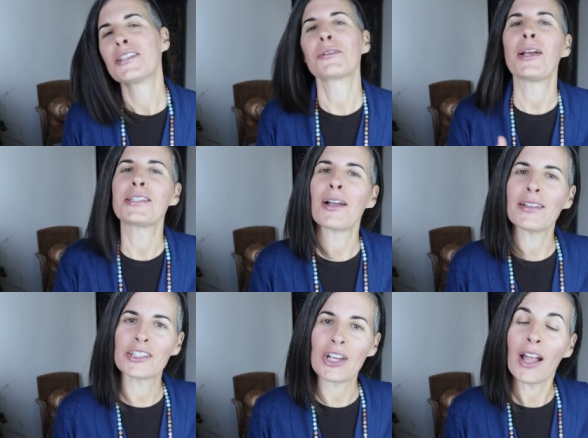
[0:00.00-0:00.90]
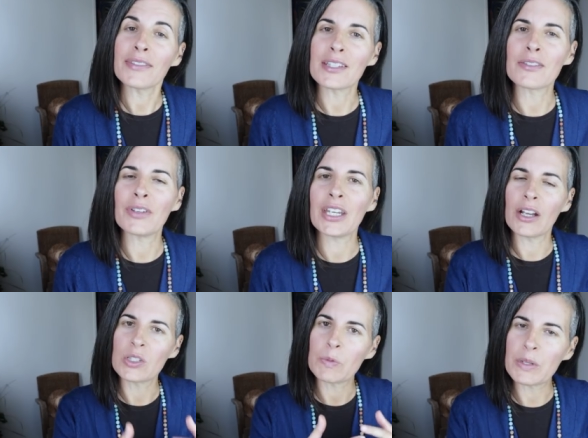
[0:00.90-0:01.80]
So I saw, shot this
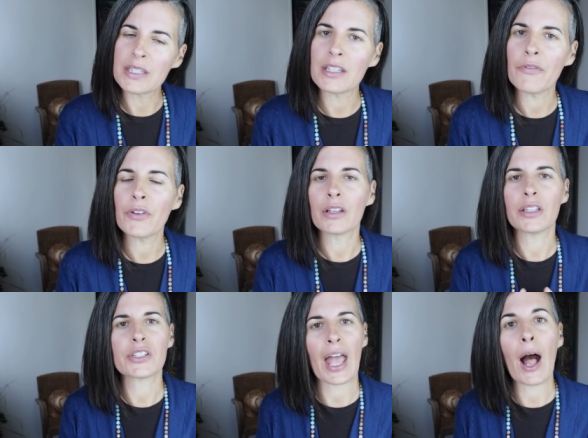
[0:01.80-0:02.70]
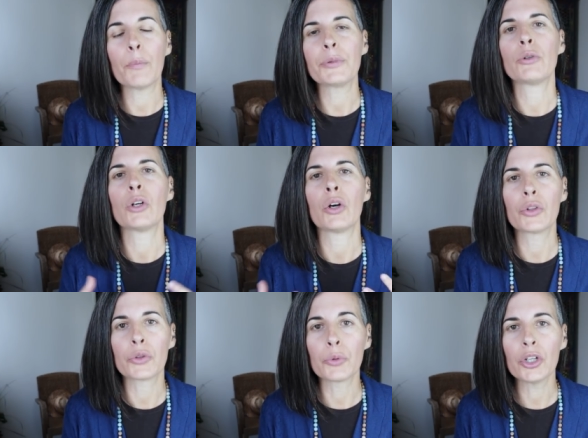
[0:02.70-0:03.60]
video specifically to help you go
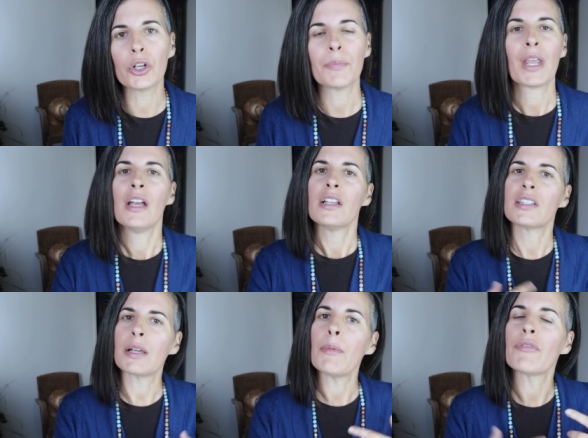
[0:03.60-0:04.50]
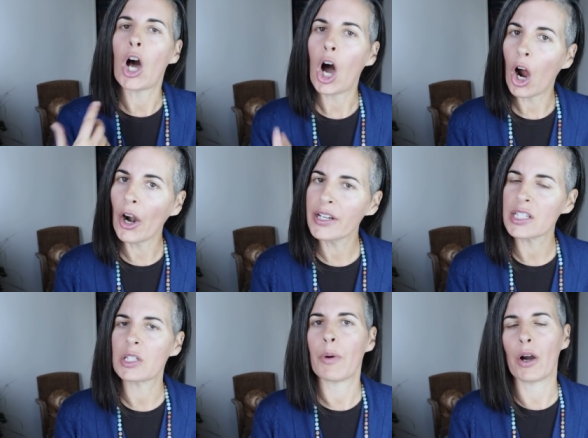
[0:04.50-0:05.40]
through some of the
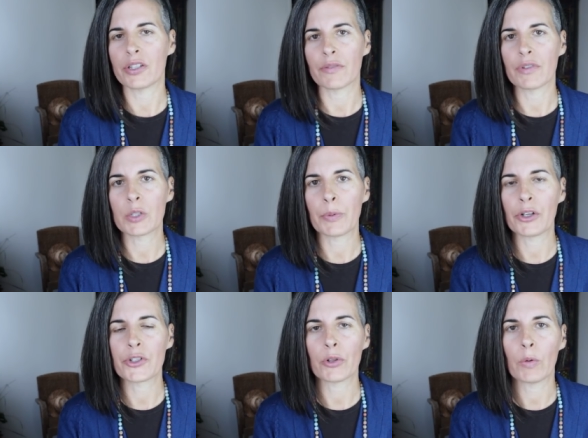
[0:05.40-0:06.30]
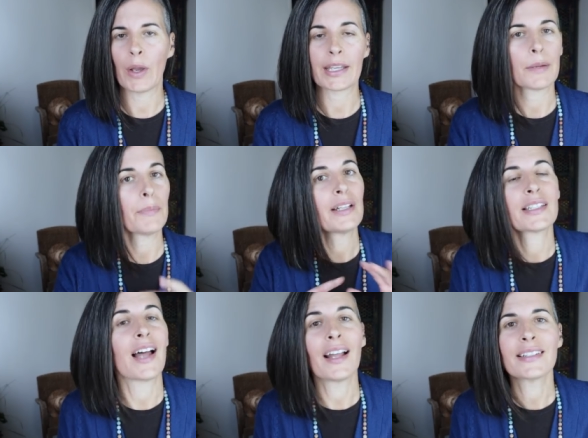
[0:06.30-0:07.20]
hardest parts of the spiritual awakening, but
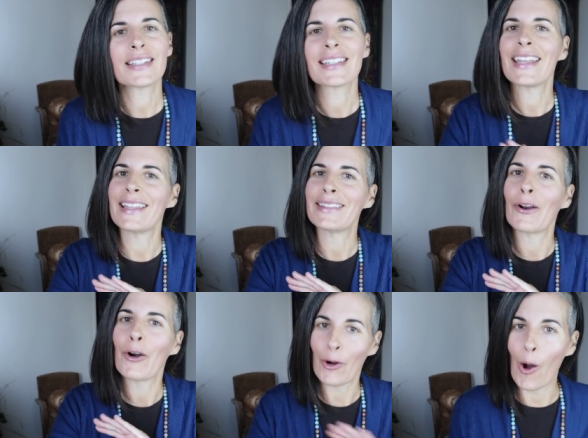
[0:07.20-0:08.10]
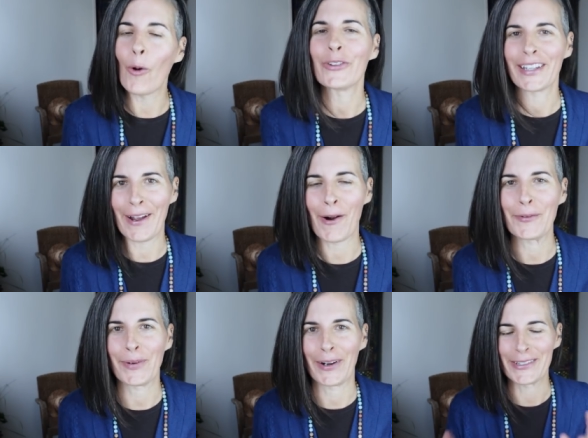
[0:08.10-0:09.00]
it's not to say that there are only
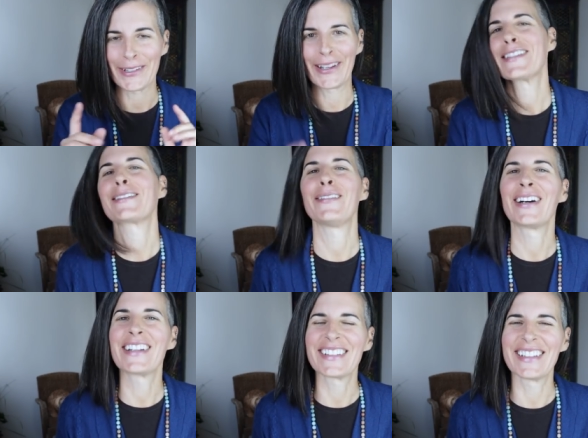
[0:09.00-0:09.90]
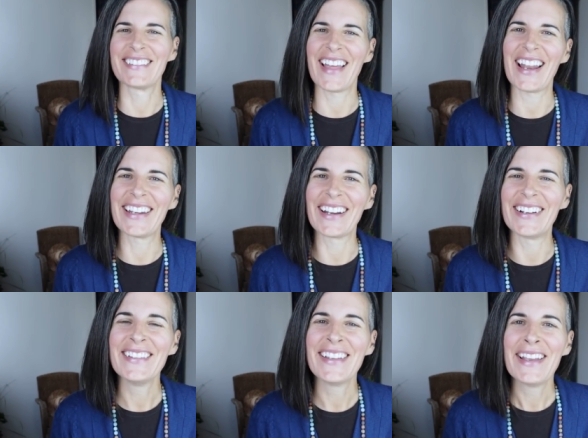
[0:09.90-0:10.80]
hard parts, okay? So I wanted to leave that
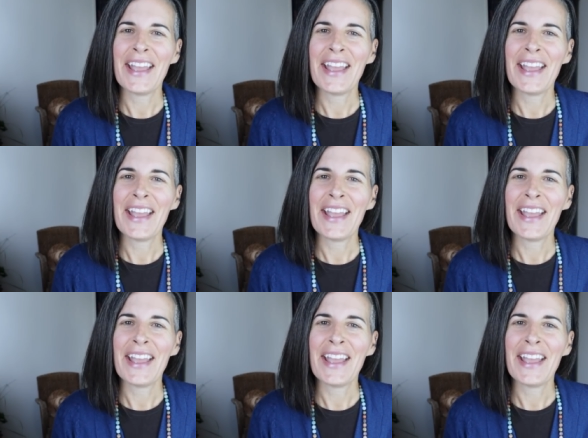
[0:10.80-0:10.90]
here.